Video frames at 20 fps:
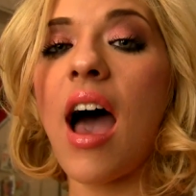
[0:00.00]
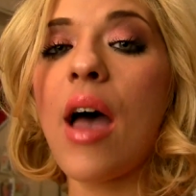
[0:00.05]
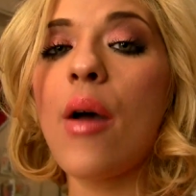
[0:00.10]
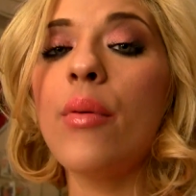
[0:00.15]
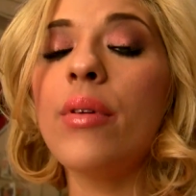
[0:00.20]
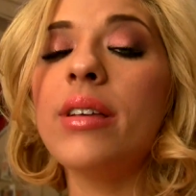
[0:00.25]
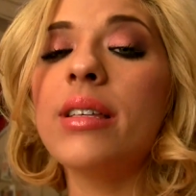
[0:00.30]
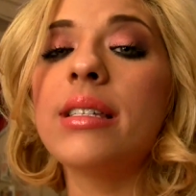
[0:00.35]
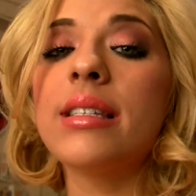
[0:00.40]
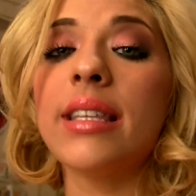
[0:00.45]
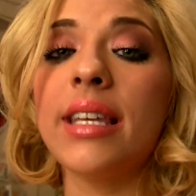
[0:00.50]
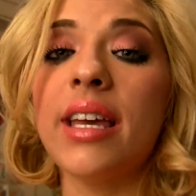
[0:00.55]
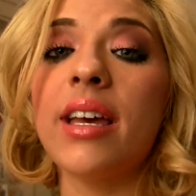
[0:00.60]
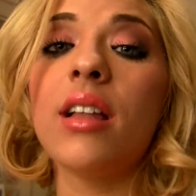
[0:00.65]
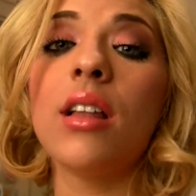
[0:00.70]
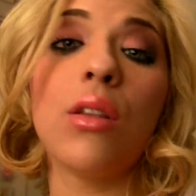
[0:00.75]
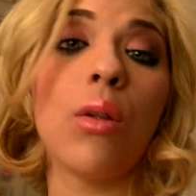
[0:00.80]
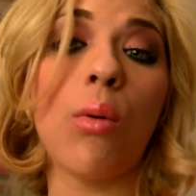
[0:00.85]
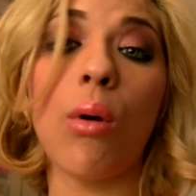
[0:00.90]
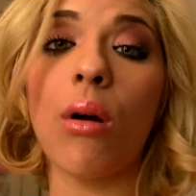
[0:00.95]
I was
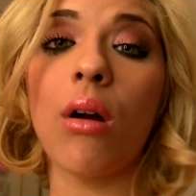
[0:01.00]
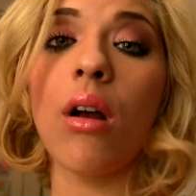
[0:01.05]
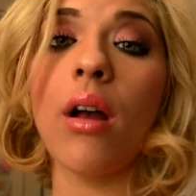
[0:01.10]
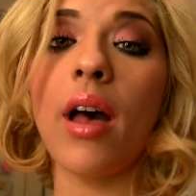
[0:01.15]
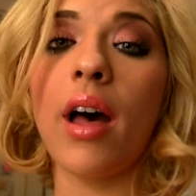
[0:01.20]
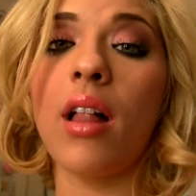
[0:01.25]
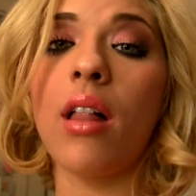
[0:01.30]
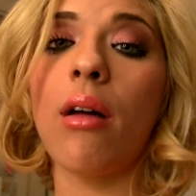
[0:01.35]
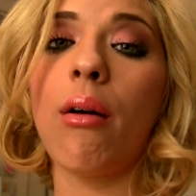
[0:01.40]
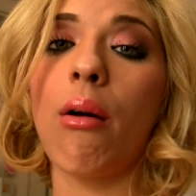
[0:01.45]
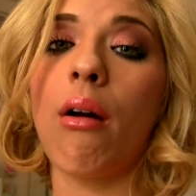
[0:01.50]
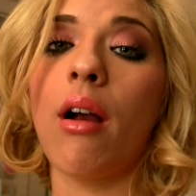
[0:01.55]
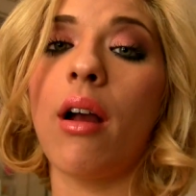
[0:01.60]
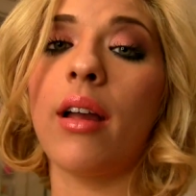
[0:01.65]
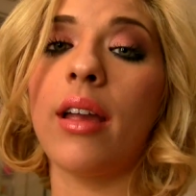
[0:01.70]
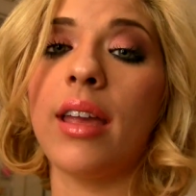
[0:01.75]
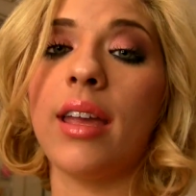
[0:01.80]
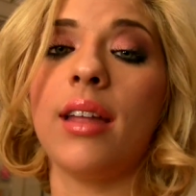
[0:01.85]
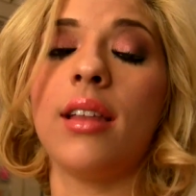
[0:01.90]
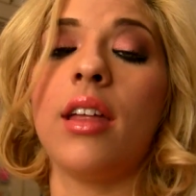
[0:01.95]
Lia Lor,
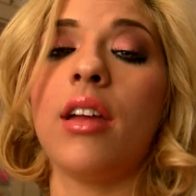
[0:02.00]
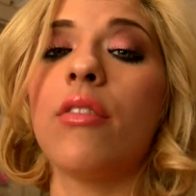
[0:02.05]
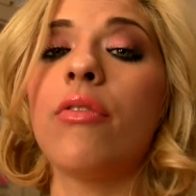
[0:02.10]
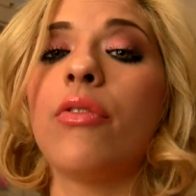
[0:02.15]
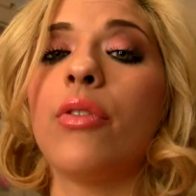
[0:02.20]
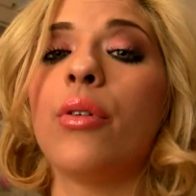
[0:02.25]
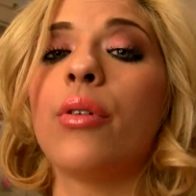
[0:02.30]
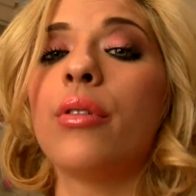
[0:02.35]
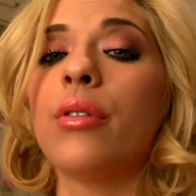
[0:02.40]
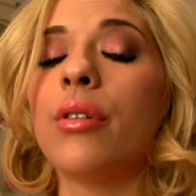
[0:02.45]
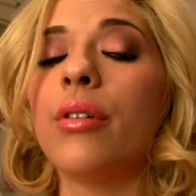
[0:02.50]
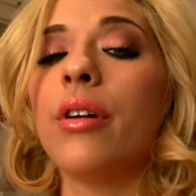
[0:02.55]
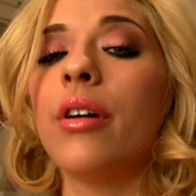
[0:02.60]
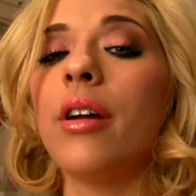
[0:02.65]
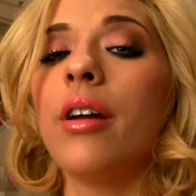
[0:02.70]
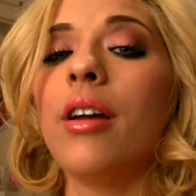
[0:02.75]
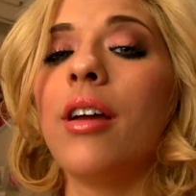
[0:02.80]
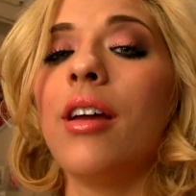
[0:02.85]
LORE, like folklore.